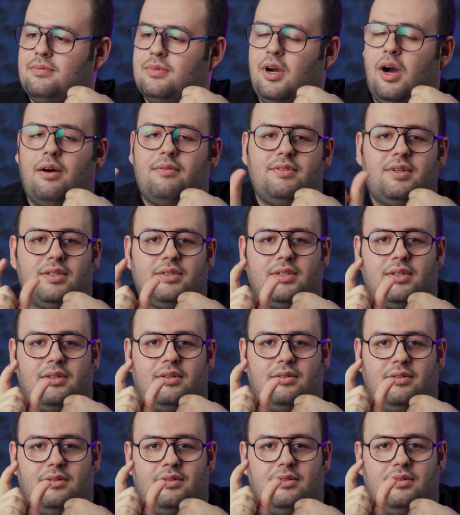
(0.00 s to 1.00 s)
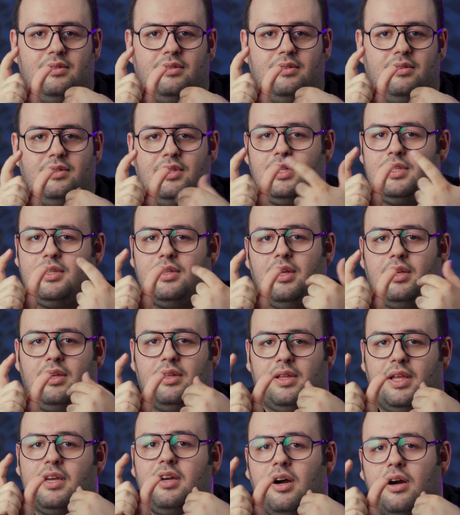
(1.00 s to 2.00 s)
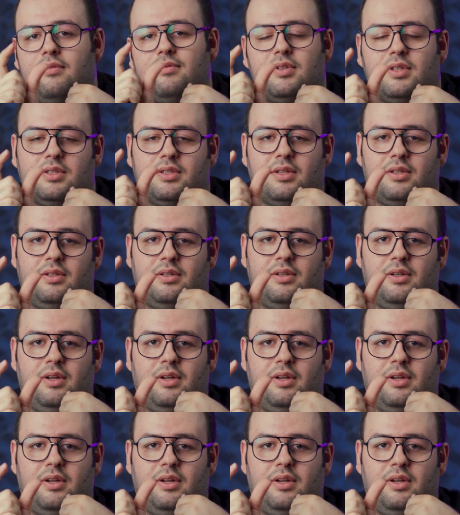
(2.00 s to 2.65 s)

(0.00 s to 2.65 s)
converter. Not a dongle, a converter.